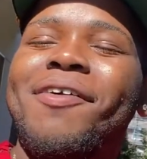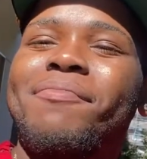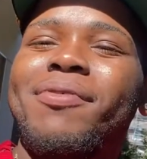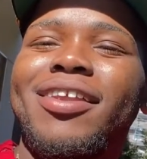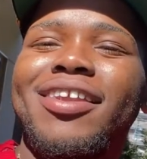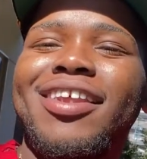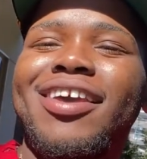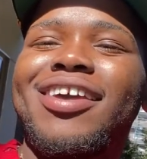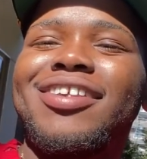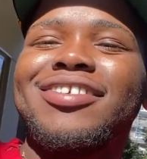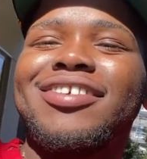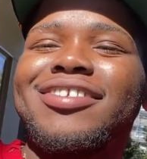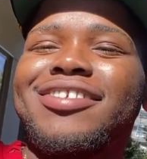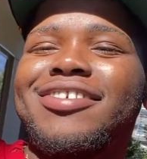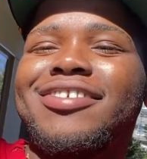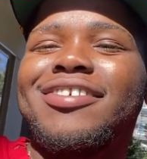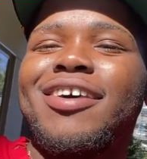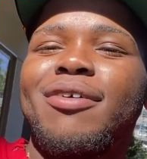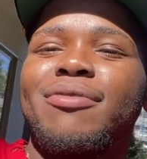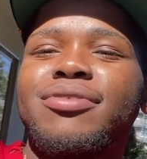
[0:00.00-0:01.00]
I've been dancing
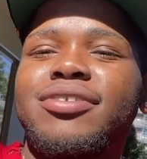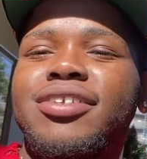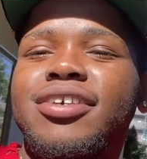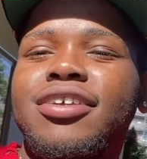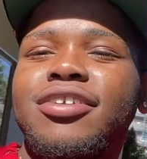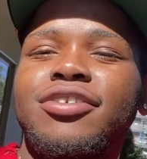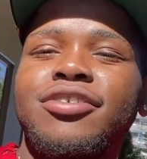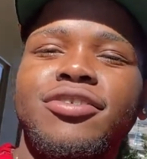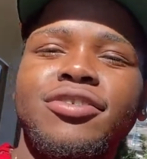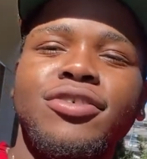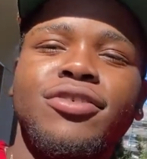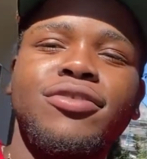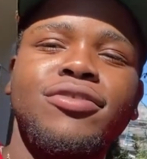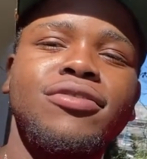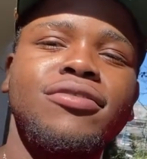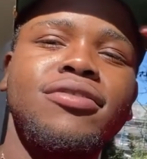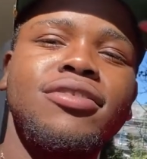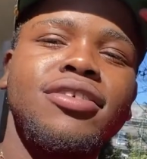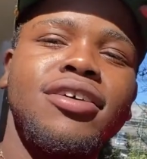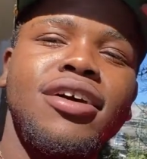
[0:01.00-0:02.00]
since I was 10 years
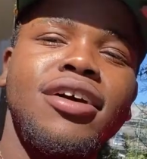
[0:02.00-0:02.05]
old.